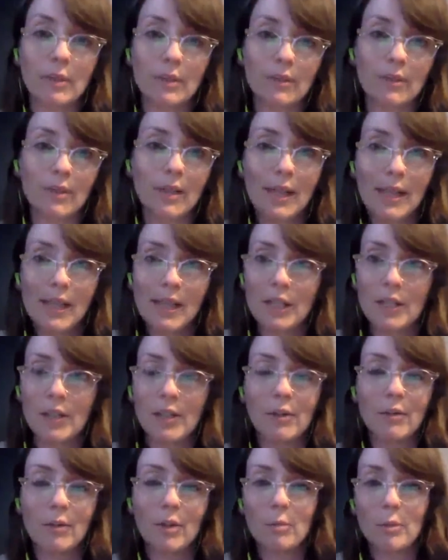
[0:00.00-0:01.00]
And
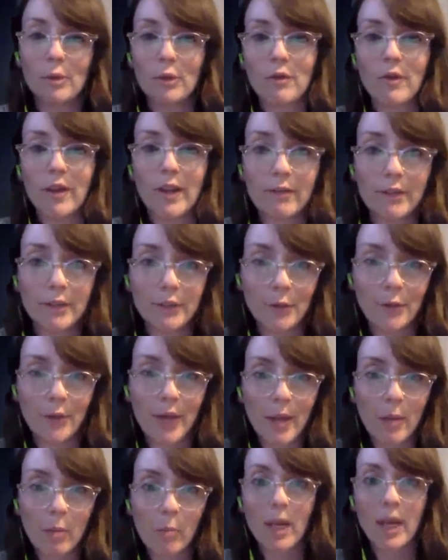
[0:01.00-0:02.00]
almost 500
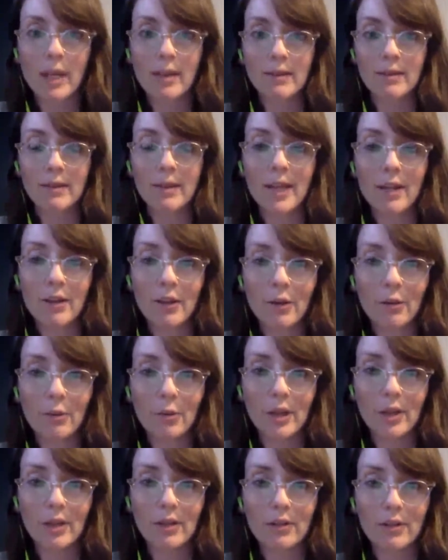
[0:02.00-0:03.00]
campaigns later,
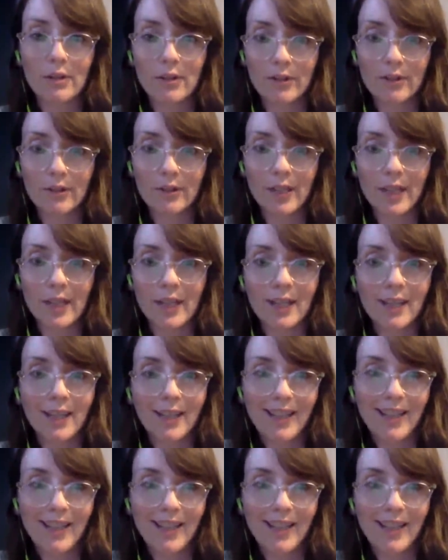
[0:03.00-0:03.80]
we are certainly